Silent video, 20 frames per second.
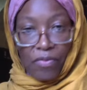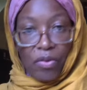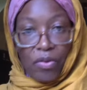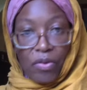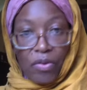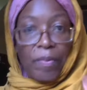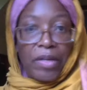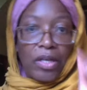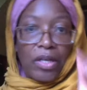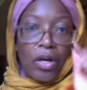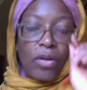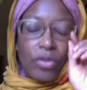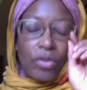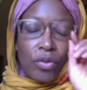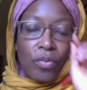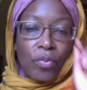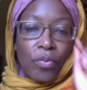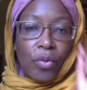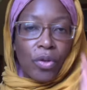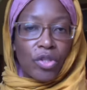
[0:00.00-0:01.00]
you want me to go
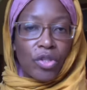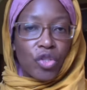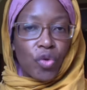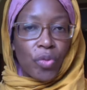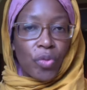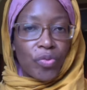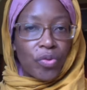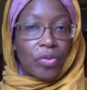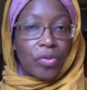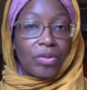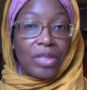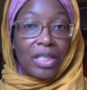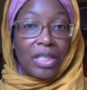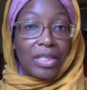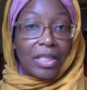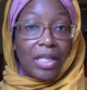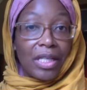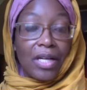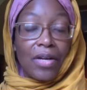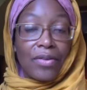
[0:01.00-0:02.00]
through more scriptural
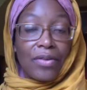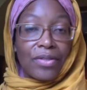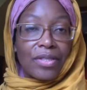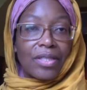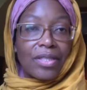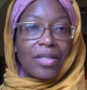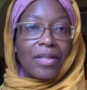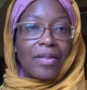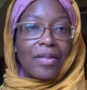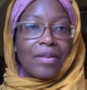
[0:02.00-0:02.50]
details,